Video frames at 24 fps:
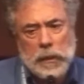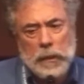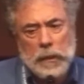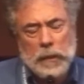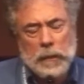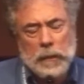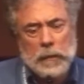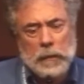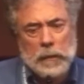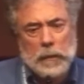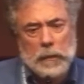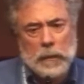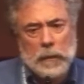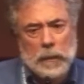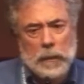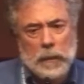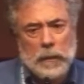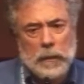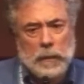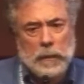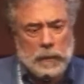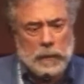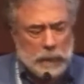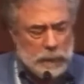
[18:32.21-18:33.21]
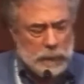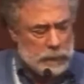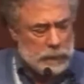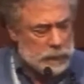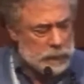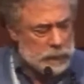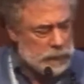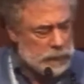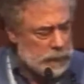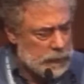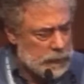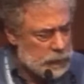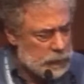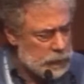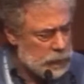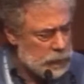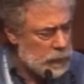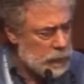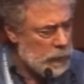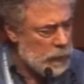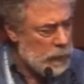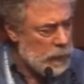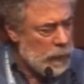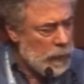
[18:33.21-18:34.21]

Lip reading: and such.